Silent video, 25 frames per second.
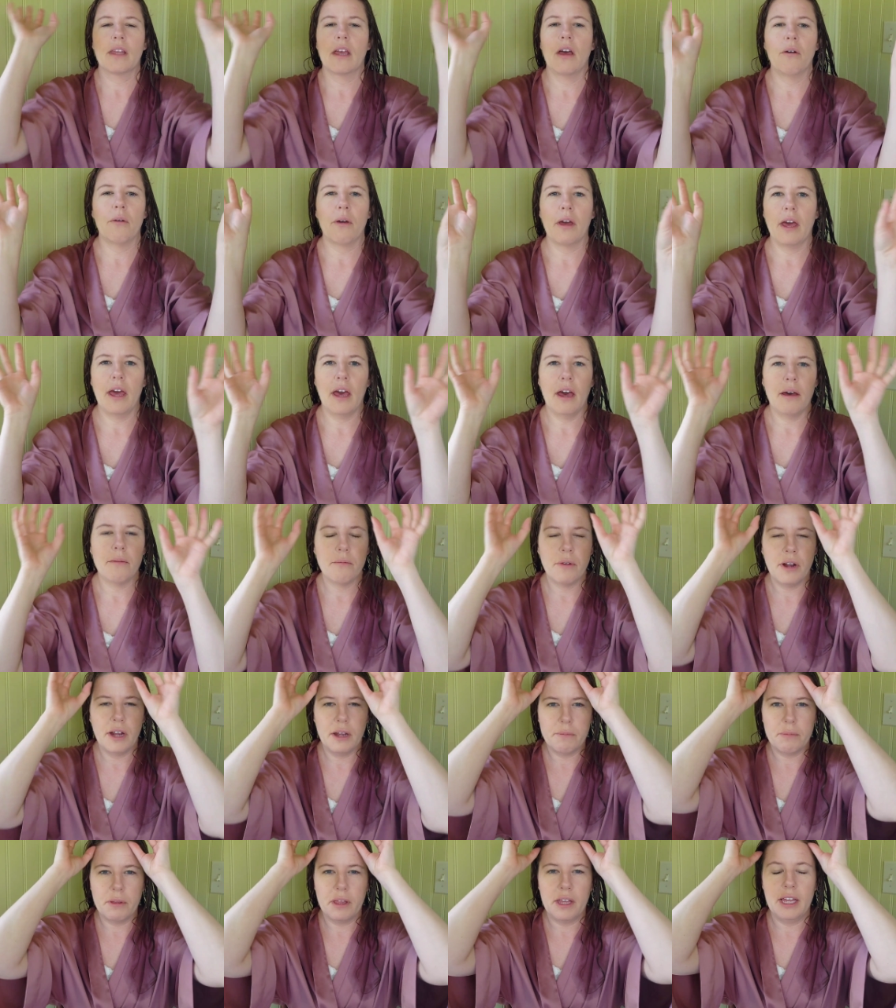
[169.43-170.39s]
Okay, I'm
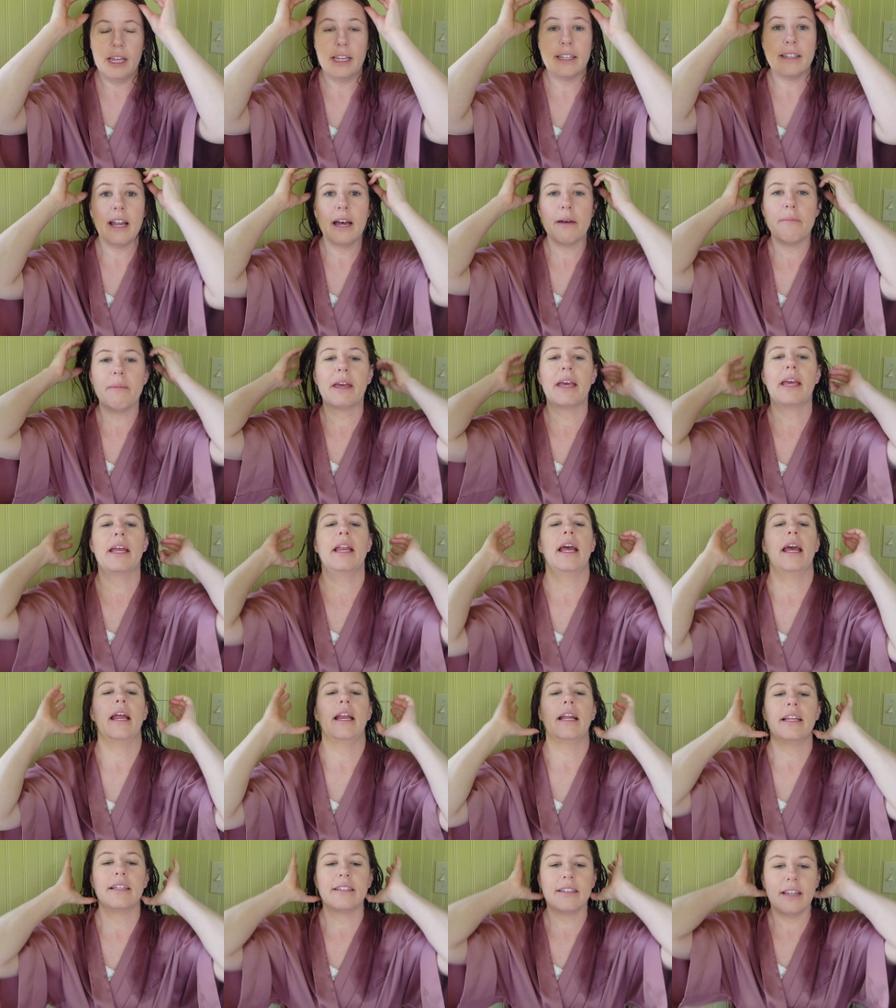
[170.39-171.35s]
rambling. It's not making
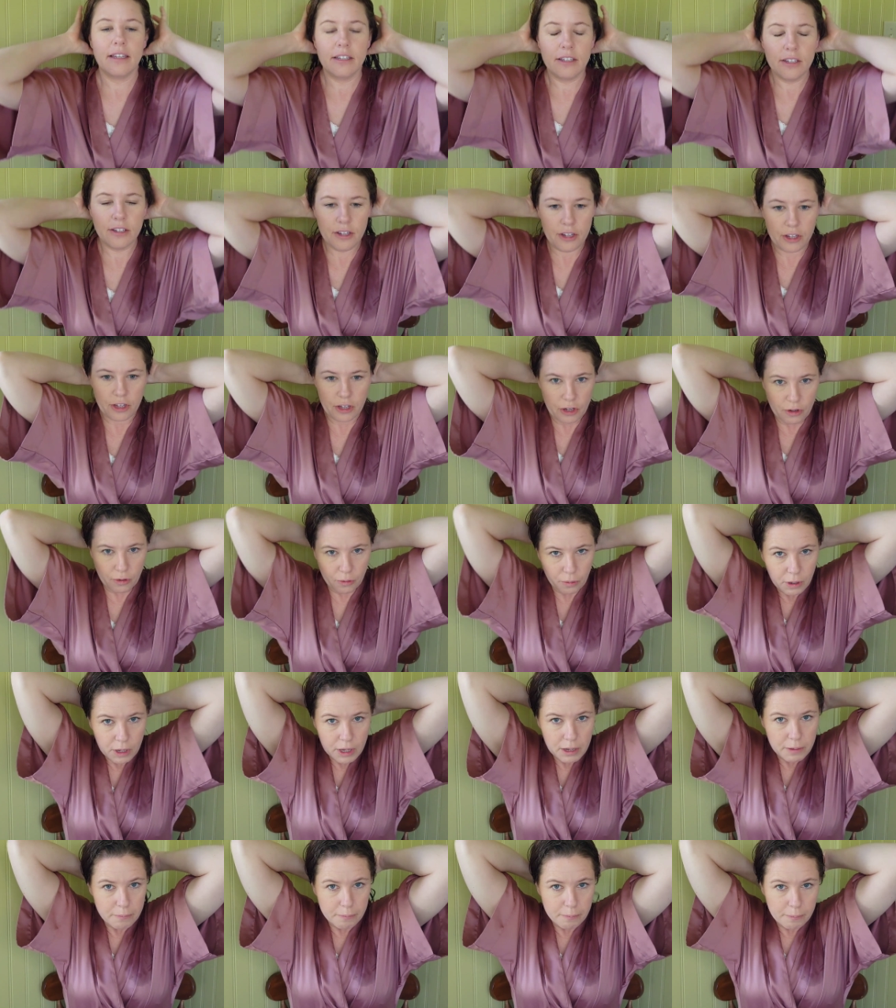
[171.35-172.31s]
any sense to you,
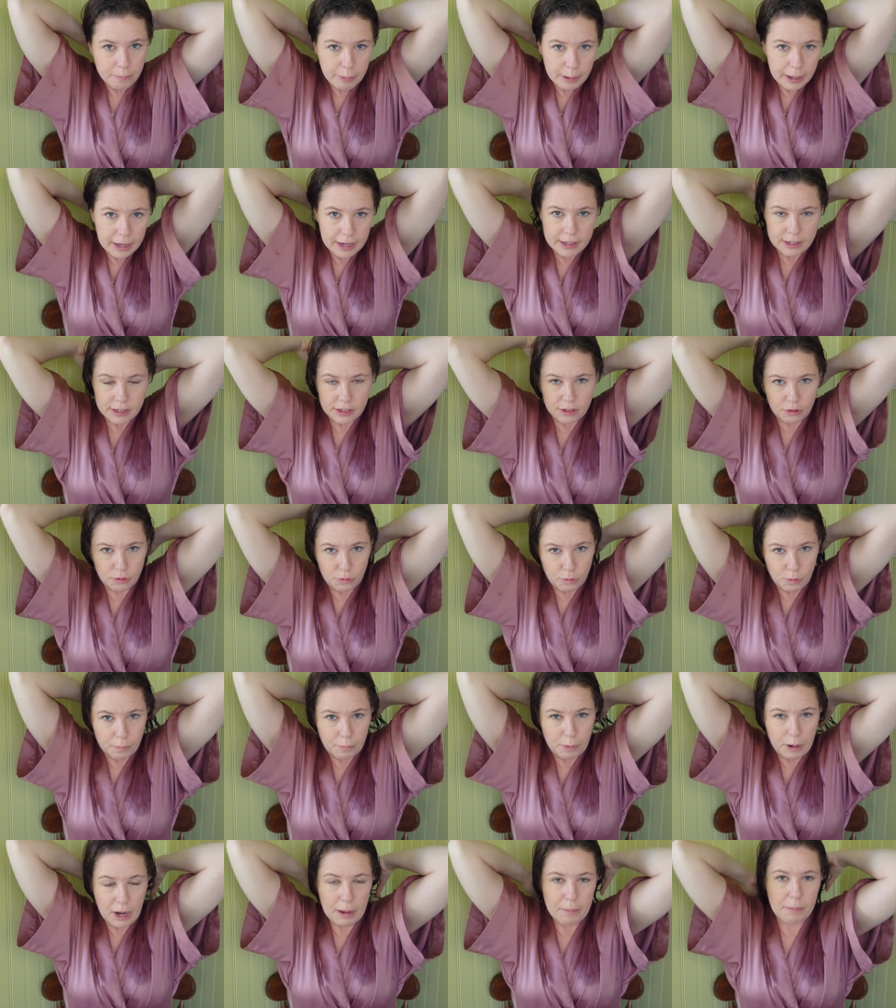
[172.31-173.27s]
but you
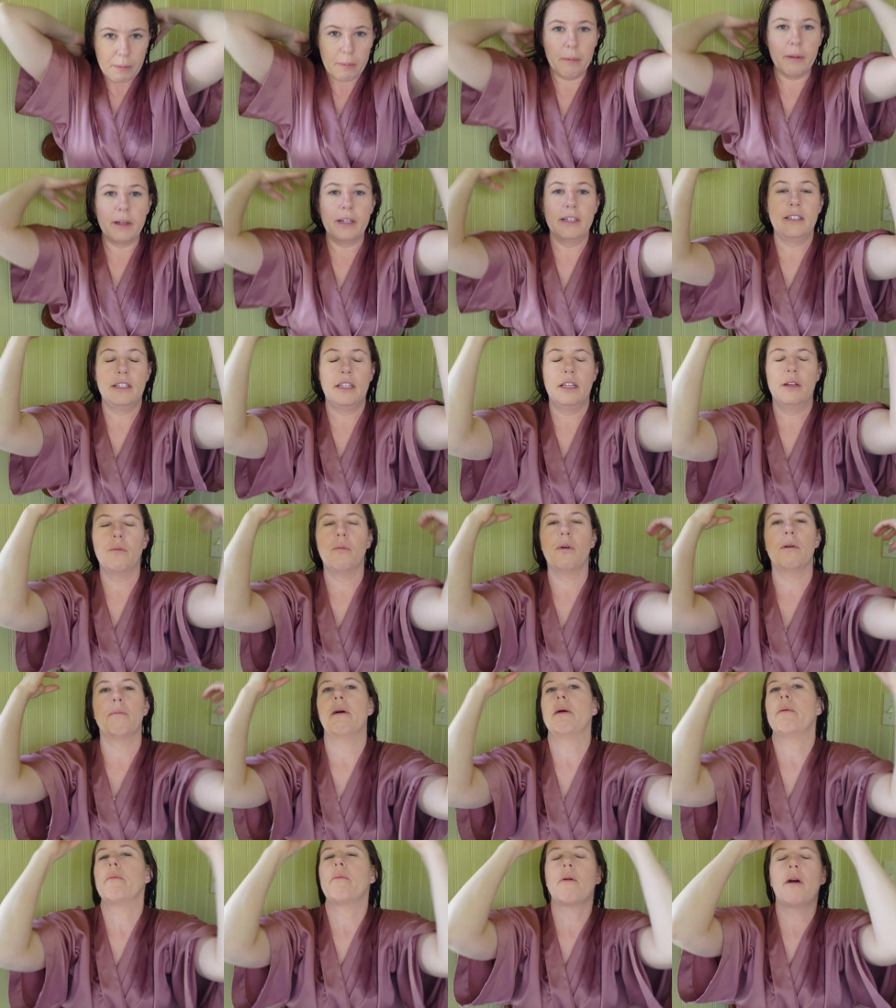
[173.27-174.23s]
will probably see
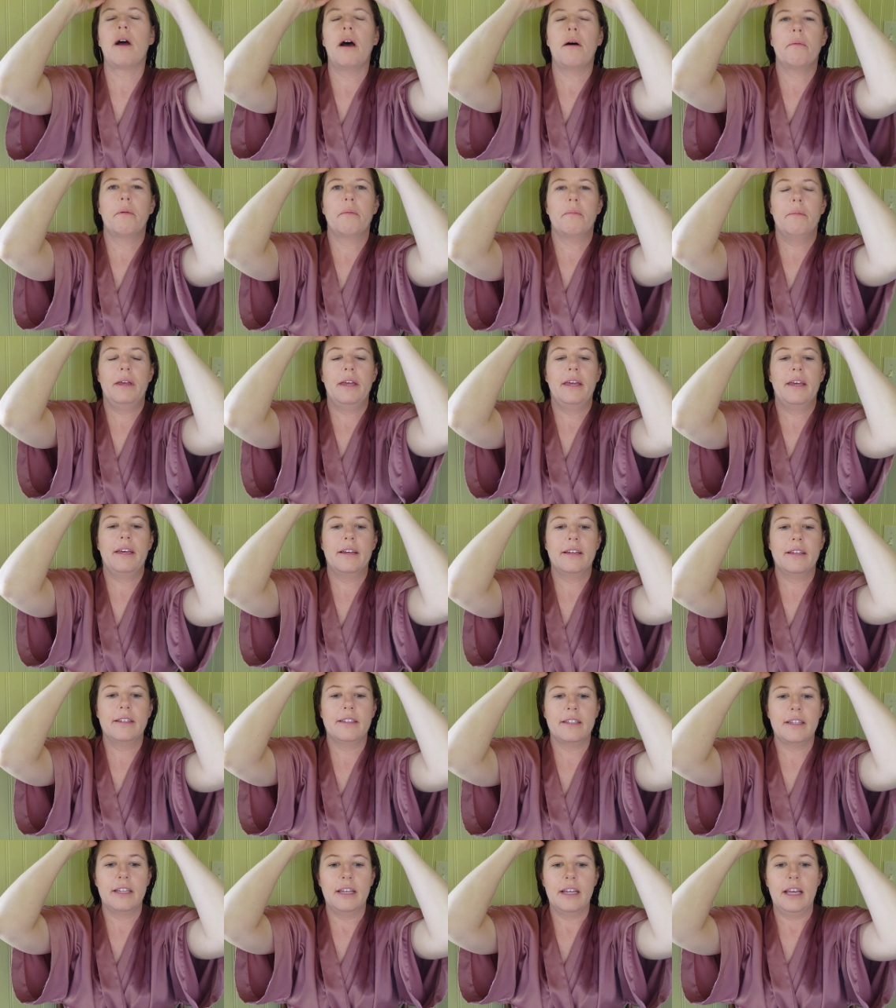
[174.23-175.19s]
what my problem
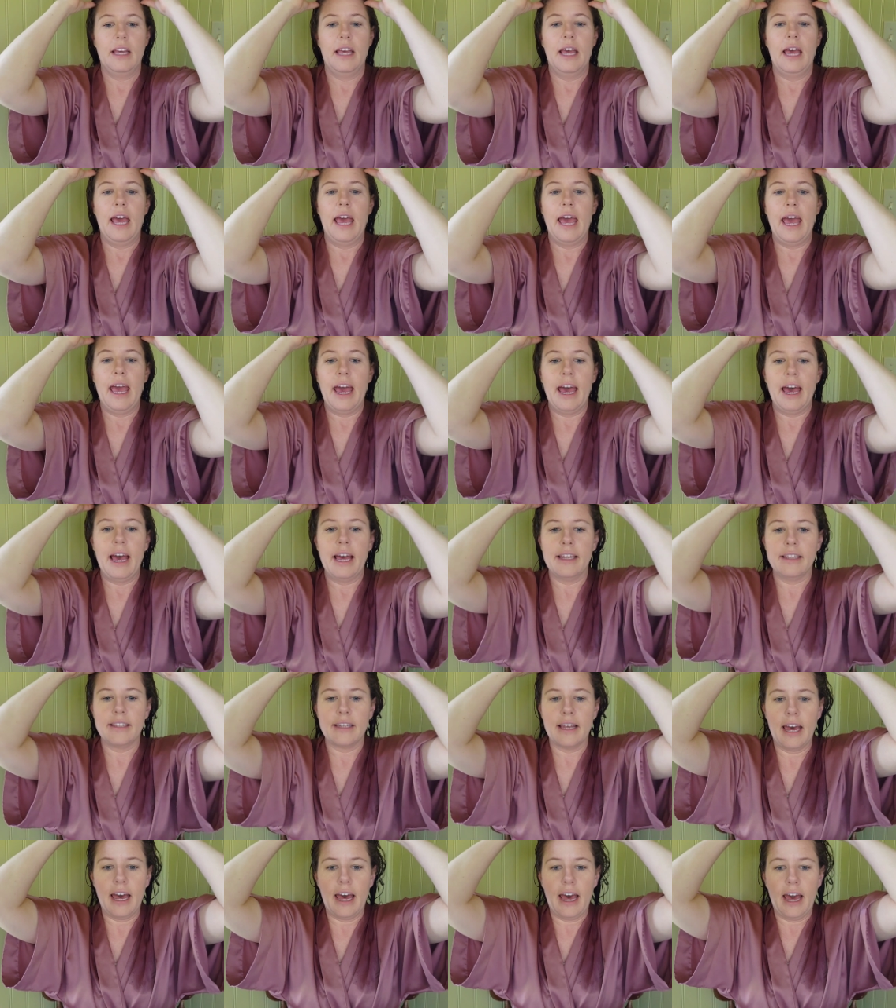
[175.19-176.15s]
is
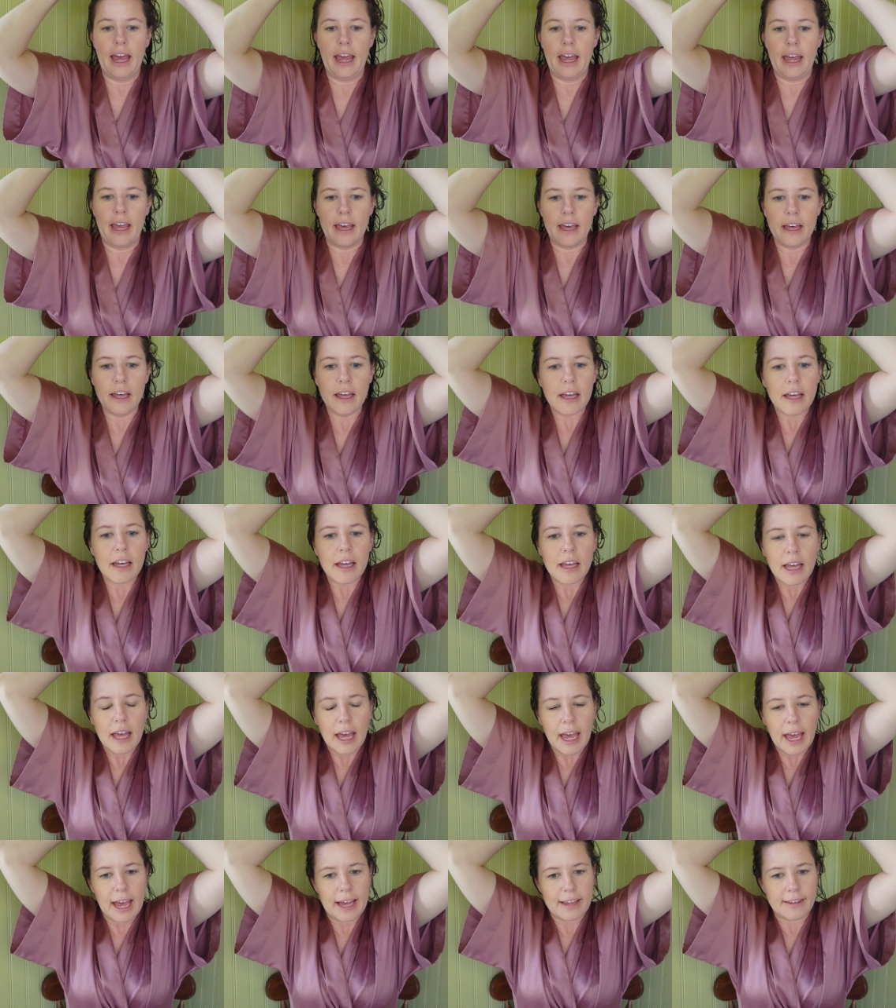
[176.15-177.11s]
as I
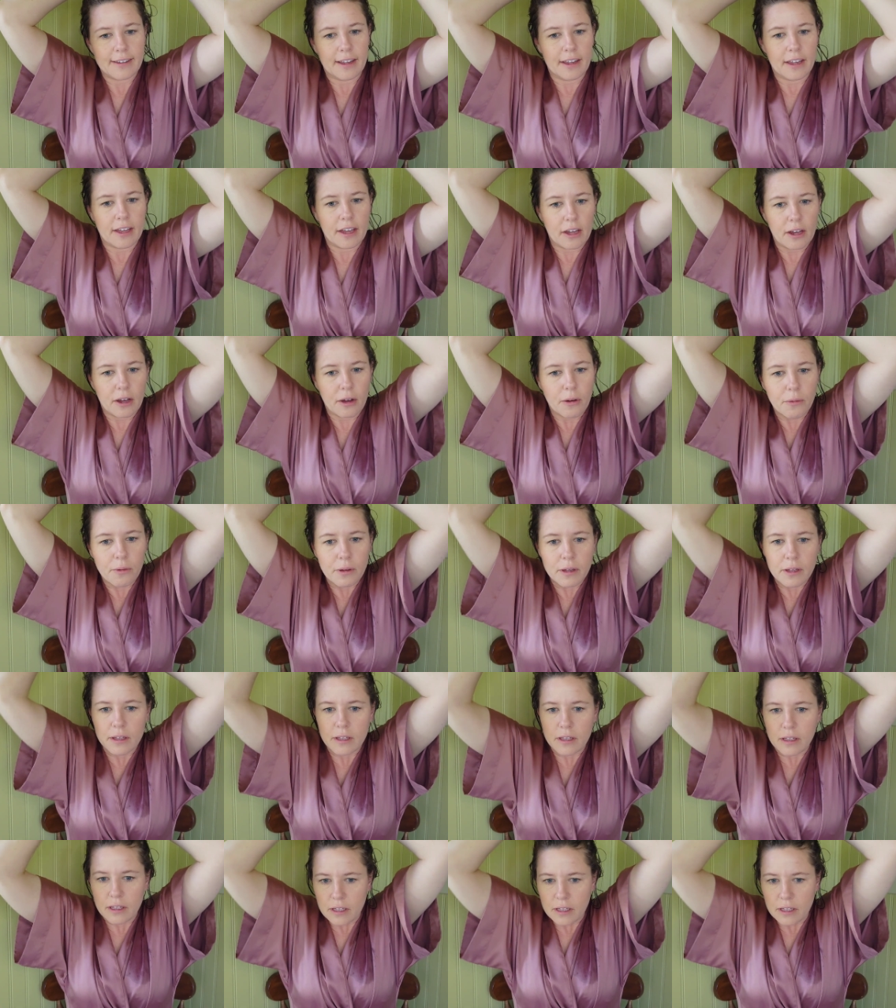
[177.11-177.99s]
as I go.